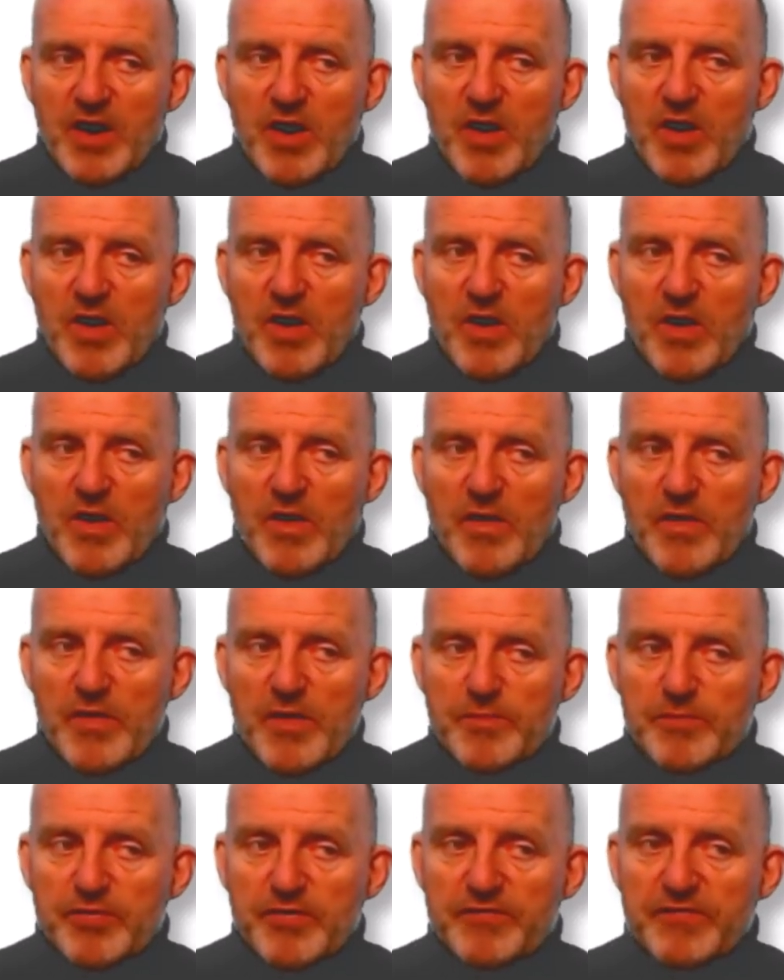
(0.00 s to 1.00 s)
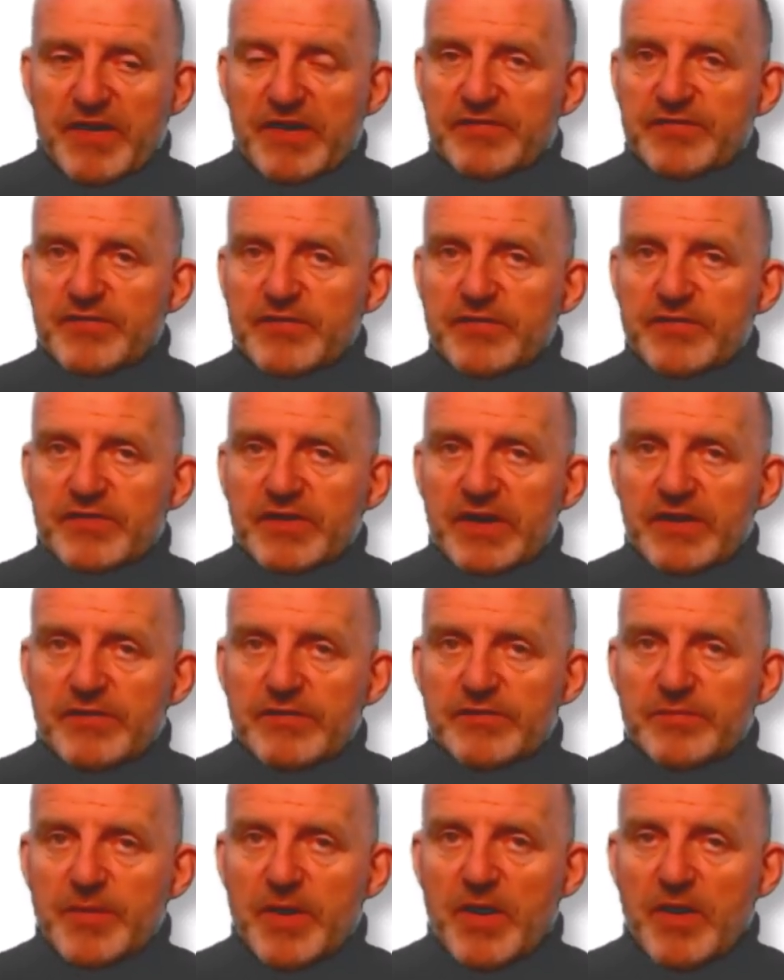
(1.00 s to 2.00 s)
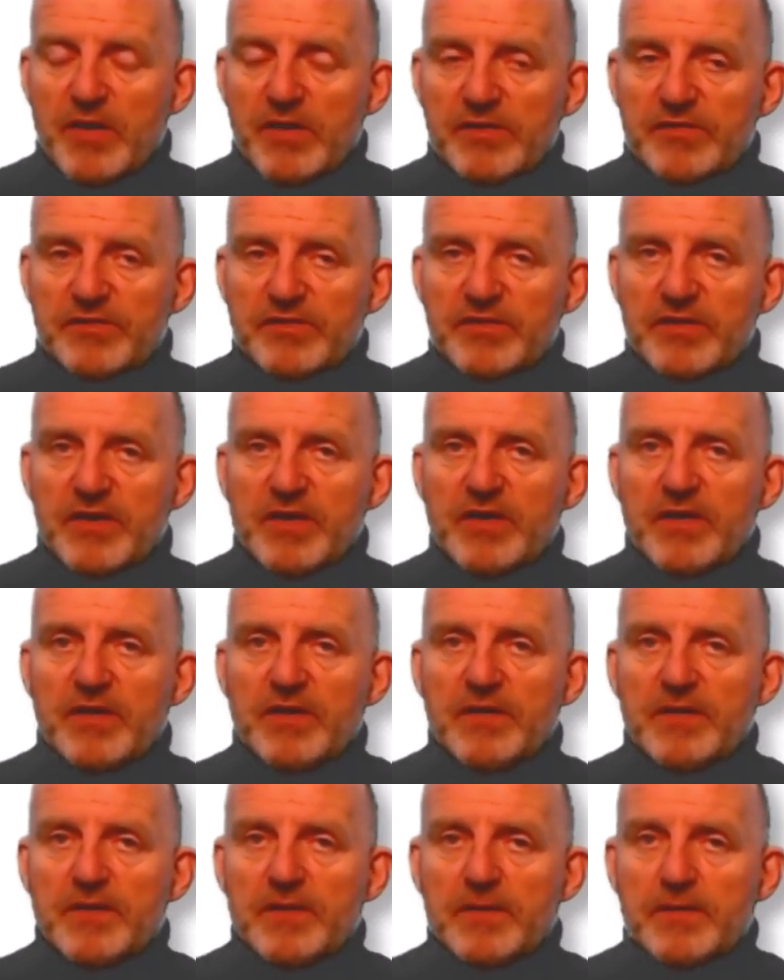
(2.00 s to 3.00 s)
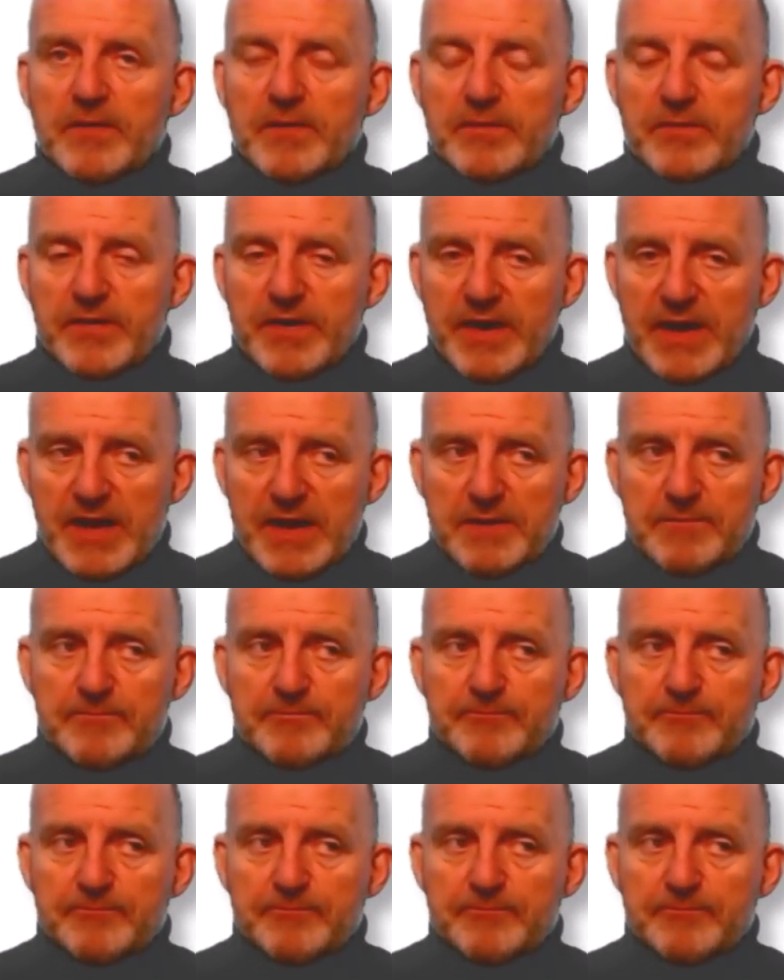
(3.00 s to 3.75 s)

are the professional skills marks. Okay.